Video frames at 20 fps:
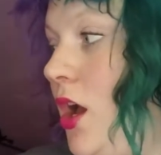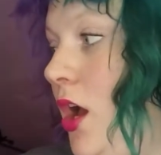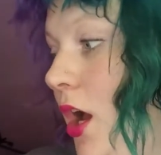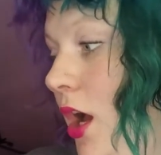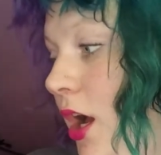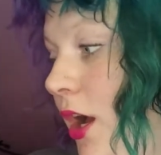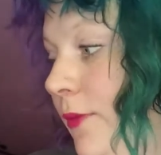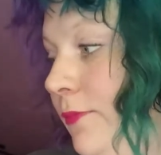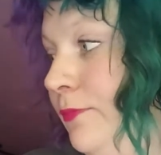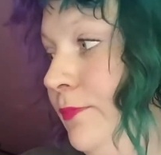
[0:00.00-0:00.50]

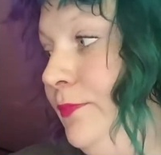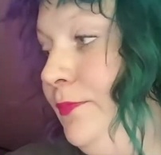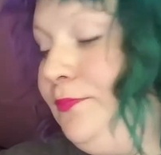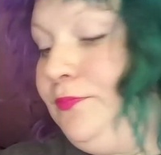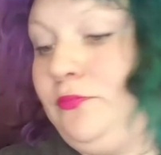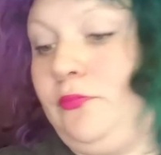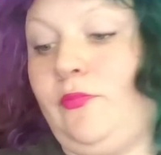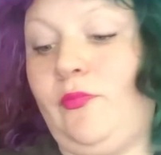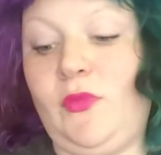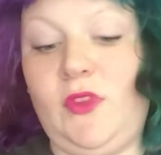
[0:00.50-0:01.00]

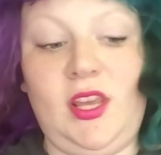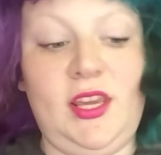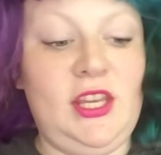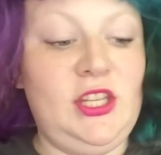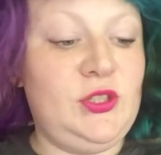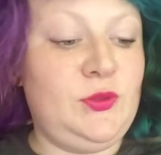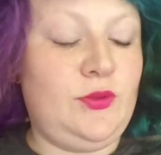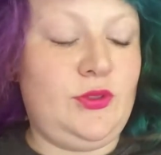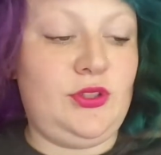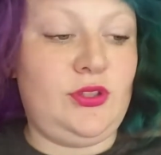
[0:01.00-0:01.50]
Um, I
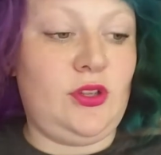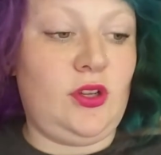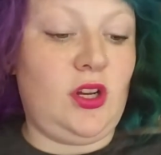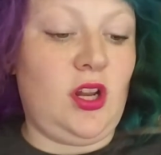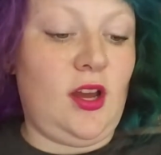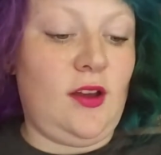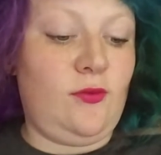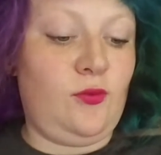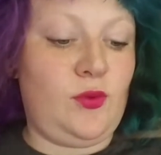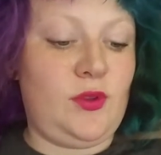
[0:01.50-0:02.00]
guess we'll start
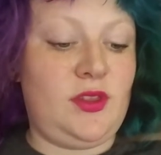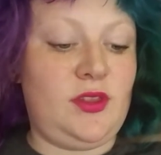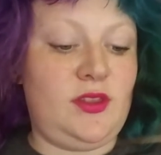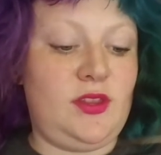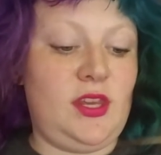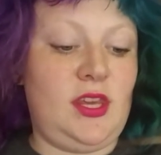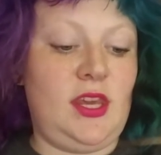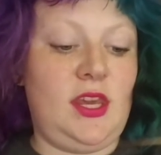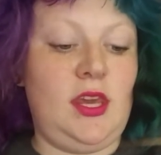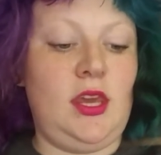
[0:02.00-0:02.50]
off with
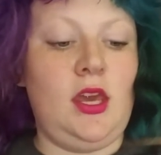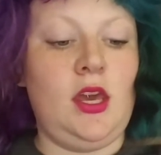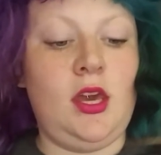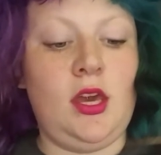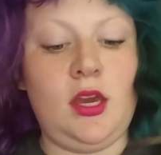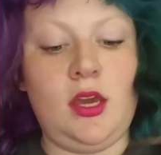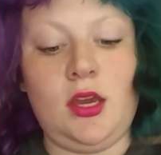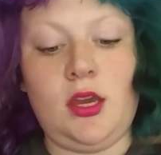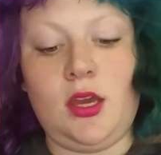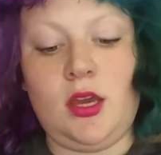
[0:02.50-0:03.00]
the
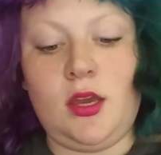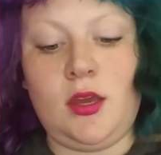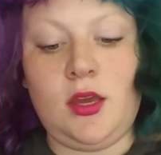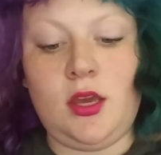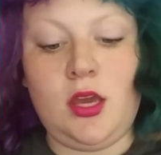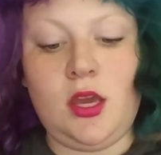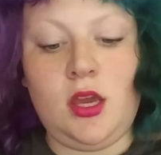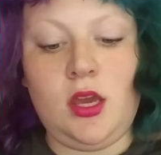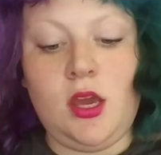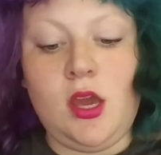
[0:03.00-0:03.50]

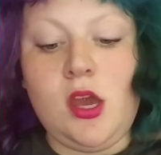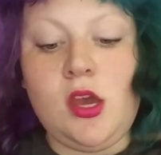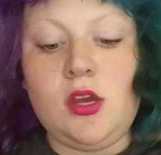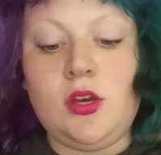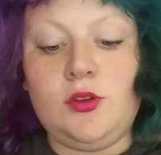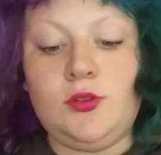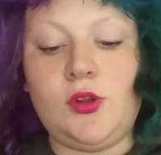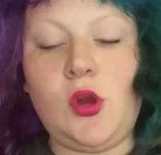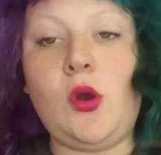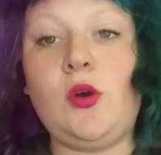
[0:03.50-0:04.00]

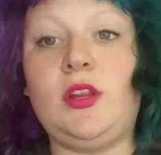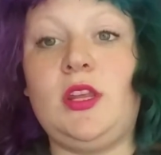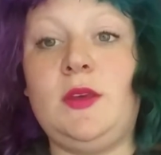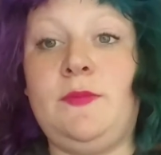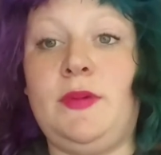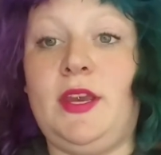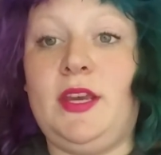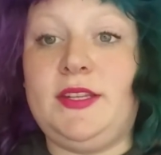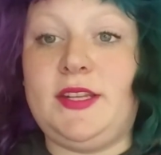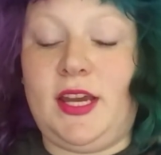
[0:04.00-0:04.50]
Totally
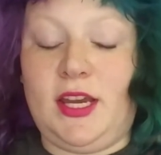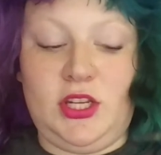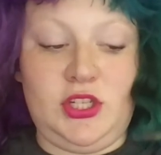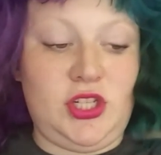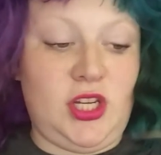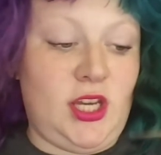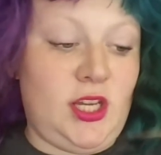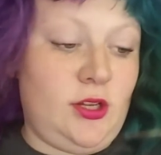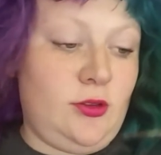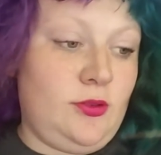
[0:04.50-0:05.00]
Baked
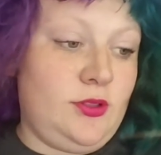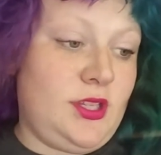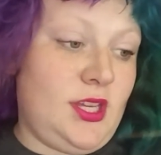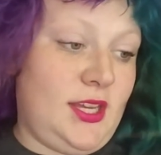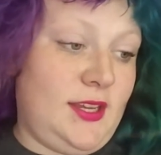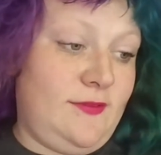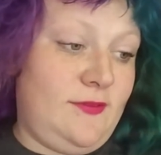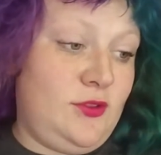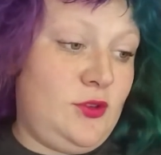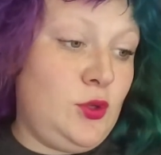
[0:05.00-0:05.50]
eyeshadows.
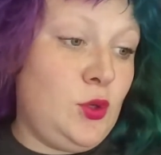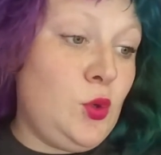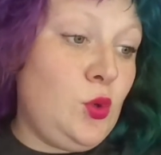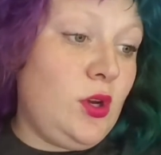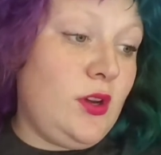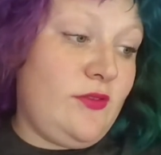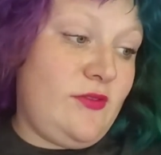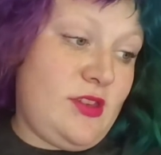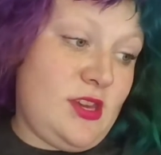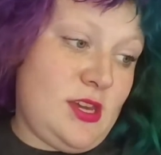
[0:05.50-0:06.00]
I have two
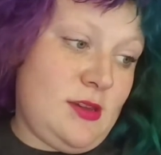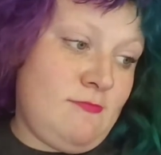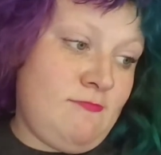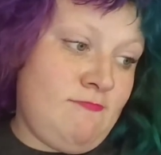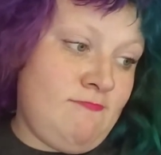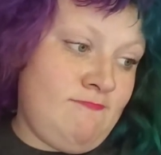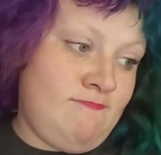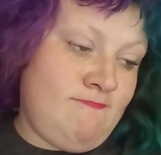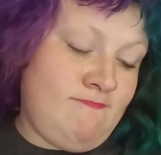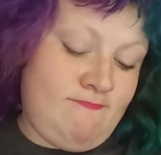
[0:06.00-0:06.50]
of
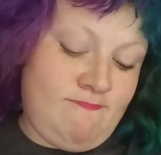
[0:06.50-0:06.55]
them.